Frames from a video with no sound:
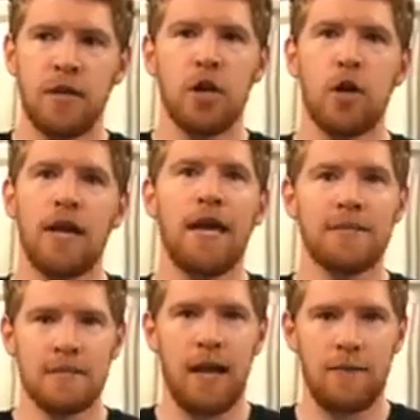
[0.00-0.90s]
occurring
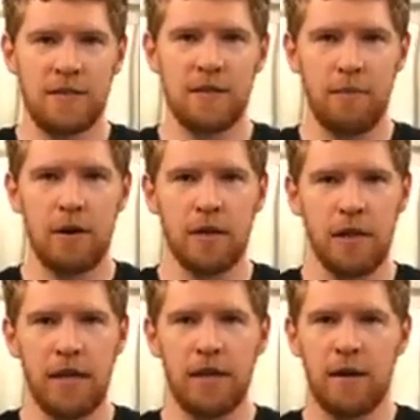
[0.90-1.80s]
enzymes in the barley
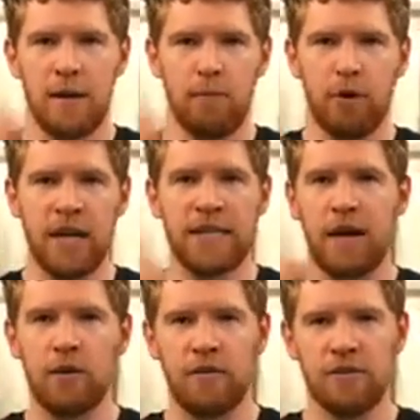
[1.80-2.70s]
break
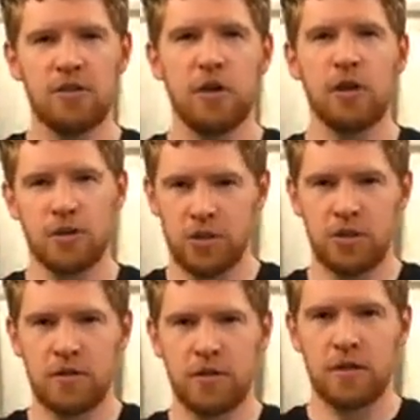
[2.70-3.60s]
down all the starch
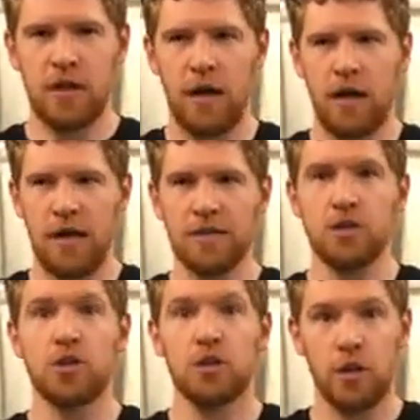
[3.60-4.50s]
into
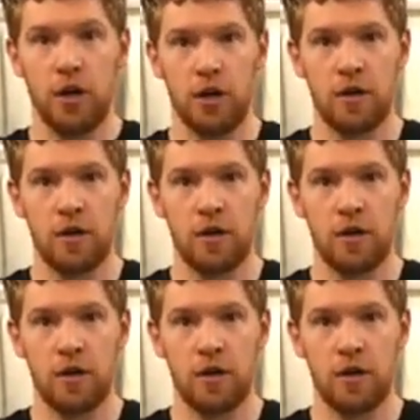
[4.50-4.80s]
sugar.